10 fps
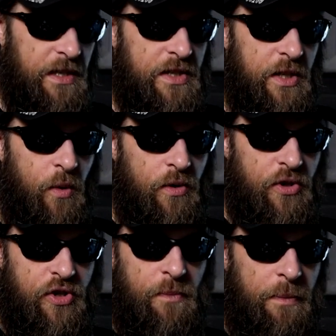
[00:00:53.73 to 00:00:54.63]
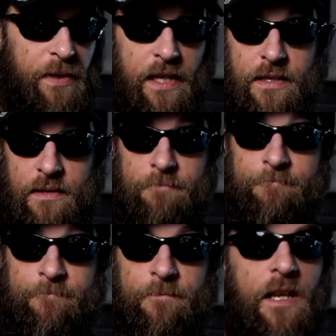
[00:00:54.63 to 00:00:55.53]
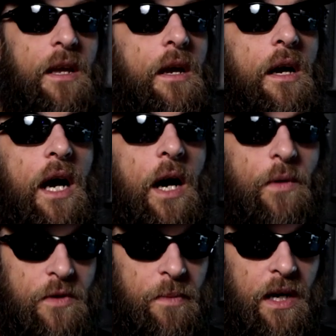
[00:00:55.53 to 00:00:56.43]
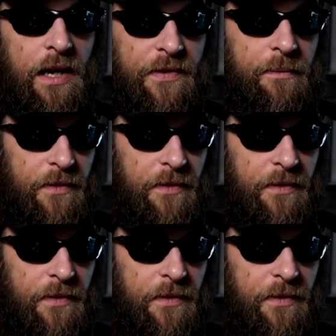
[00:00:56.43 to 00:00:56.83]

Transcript: the orders should be placed, which would be awesome.